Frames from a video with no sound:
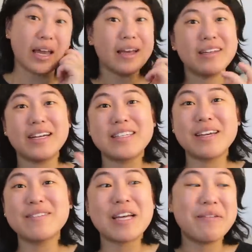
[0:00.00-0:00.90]
I
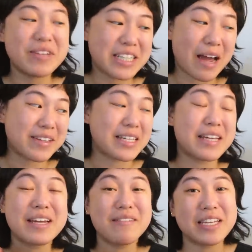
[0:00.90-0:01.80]
saved so much time because I
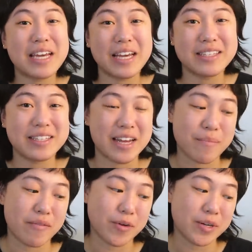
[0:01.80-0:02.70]
didn't have to hand stamp
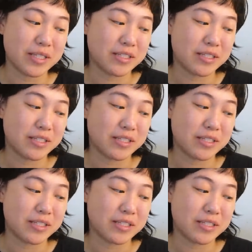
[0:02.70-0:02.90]
everyone.